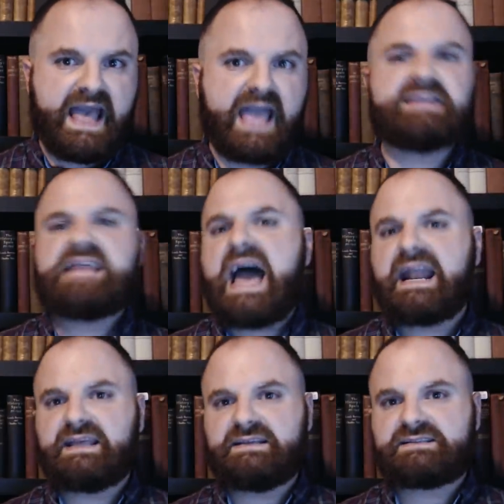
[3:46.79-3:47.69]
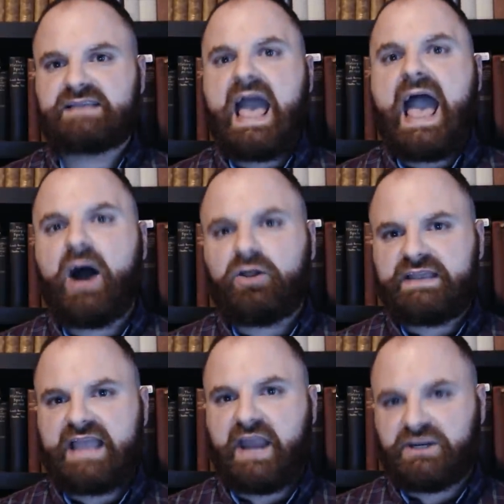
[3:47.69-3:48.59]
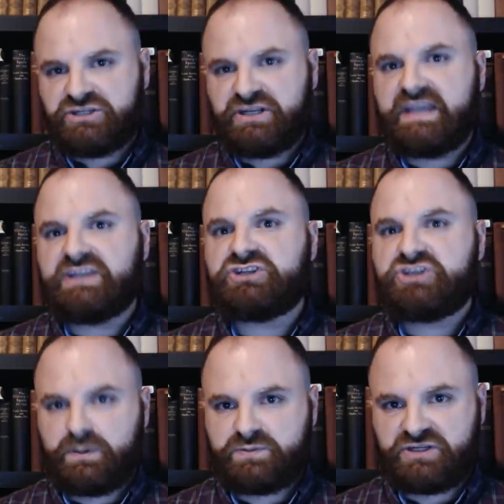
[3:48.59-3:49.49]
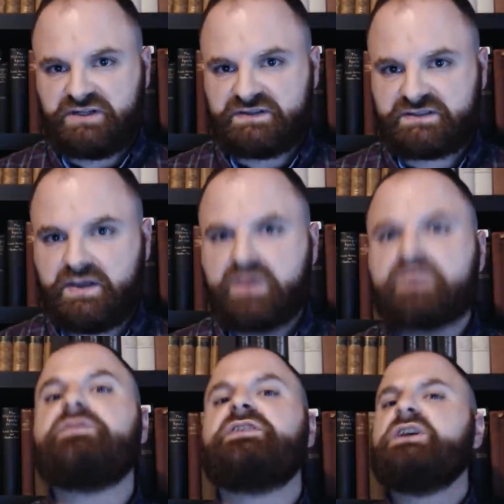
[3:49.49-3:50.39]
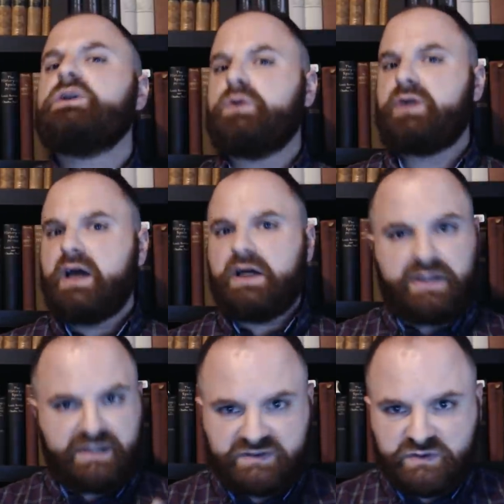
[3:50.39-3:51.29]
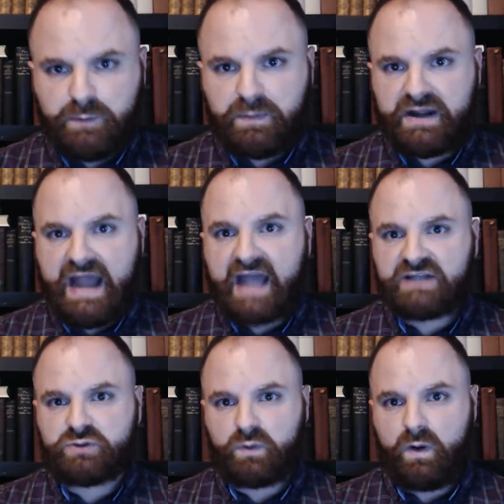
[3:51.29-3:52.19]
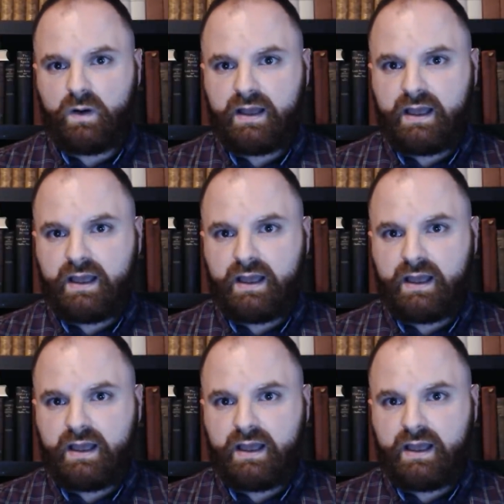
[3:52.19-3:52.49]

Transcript: and that is how the ancient Egyptians viewed the supernatural